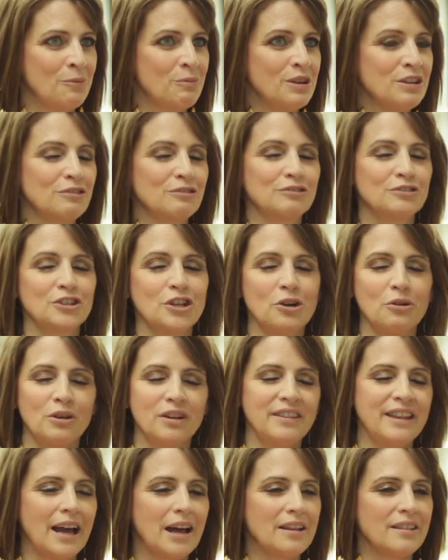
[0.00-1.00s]
and we
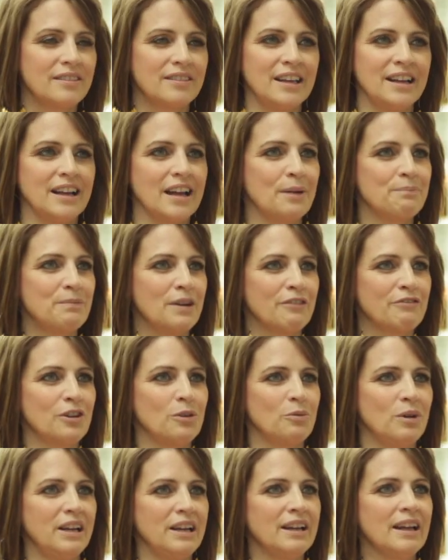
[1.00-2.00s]
loaded that thing up every
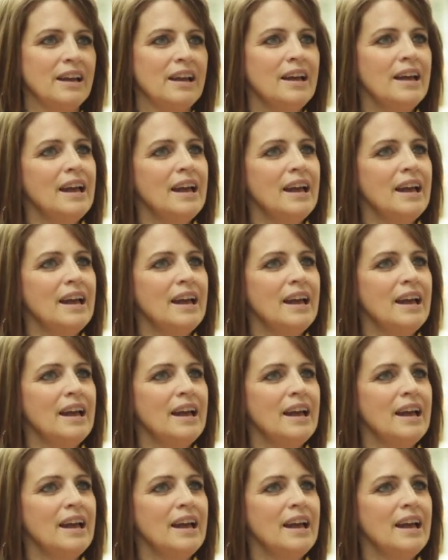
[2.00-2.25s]
week.